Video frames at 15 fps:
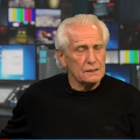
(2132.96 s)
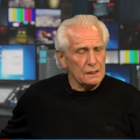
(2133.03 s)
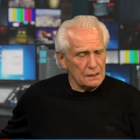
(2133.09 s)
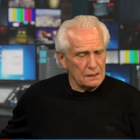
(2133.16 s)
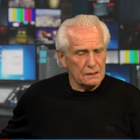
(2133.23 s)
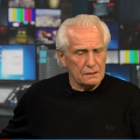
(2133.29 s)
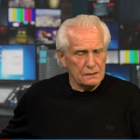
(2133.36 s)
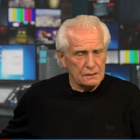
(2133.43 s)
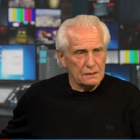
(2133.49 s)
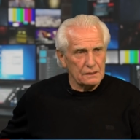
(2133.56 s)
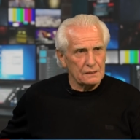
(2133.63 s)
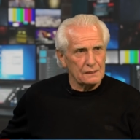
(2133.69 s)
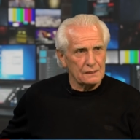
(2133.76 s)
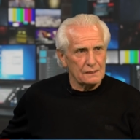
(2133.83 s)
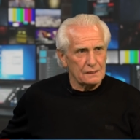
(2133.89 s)
That's a good bit of
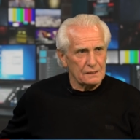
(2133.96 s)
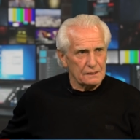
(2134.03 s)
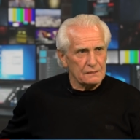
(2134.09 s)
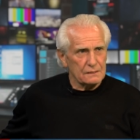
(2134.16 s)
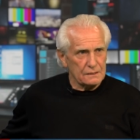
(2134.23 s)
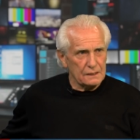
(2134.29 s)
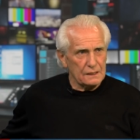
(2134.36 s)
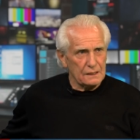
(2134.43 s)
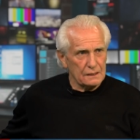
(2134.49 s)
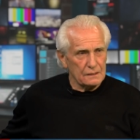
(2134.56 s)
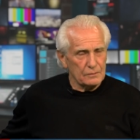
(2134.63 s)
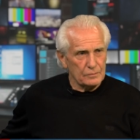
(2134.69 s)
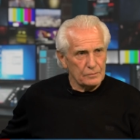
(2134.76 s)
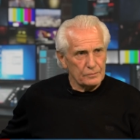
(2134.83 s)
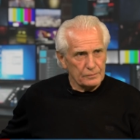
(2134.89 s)
programming. is isn't it? Yeah.
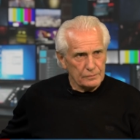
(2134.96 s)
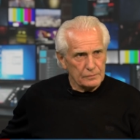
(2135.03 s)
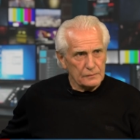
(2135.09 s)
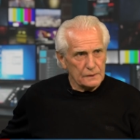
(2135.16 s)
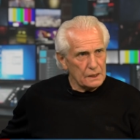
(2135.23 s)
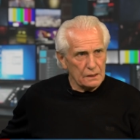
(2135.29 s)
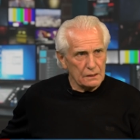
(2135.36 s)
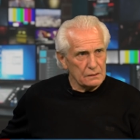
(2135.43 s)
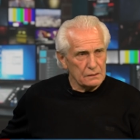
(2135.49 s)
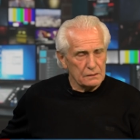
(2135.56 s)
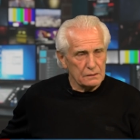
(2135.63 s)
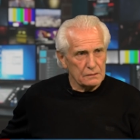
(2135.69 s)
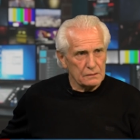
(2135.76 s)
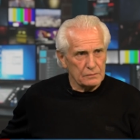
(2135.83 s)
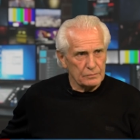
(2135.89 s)
Complete silence while yeah. I read the
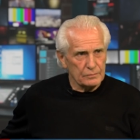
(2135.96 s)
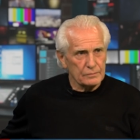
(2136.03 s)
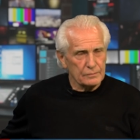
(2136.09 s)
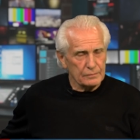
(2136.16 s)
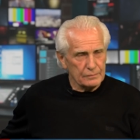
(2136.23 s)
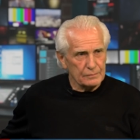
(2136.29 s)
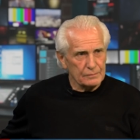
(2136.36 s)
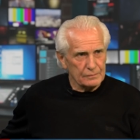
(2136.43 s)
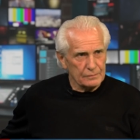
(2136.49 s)
text. Right.